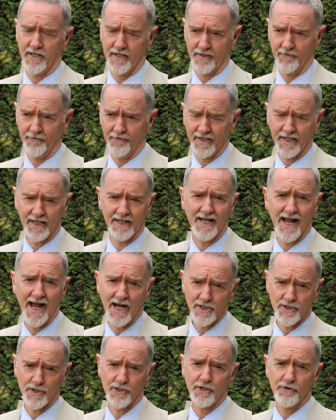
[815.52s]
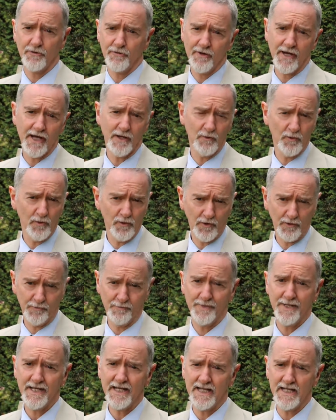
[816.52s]
If it can actually create world
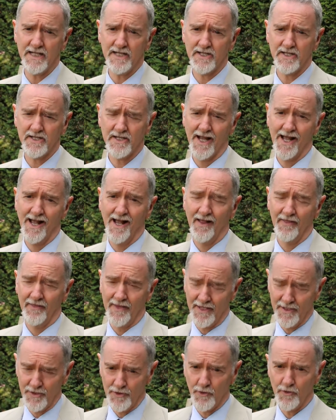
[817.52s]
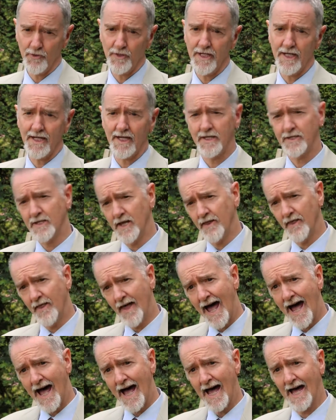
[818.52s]
peace, then donating to
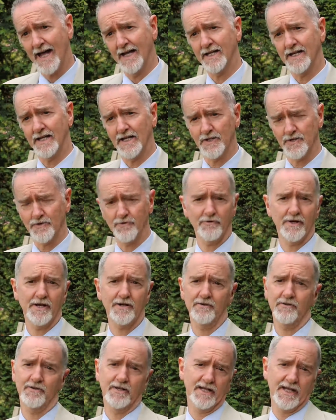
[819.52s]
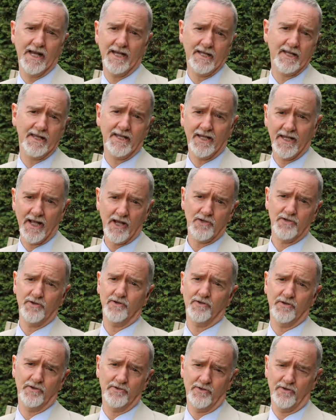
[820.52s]
that is greater than anything else
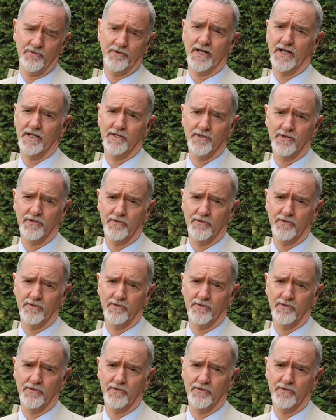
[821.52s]
you could donate